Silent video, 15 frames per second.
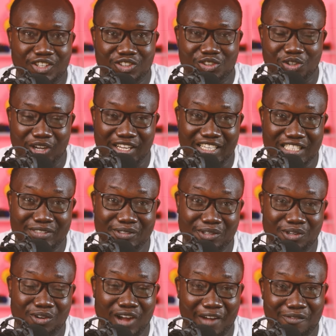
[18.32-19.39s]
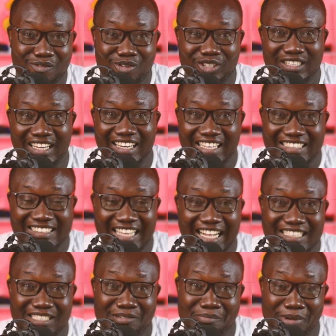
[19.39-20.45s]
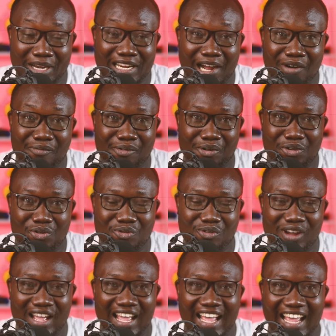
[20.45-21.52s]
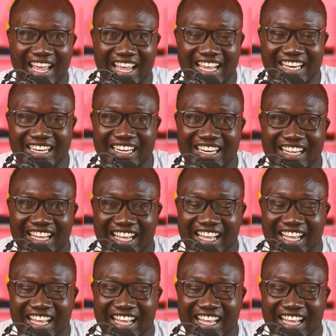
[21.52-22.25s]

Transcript: So in this video, I've got an exciting breakdown for you, and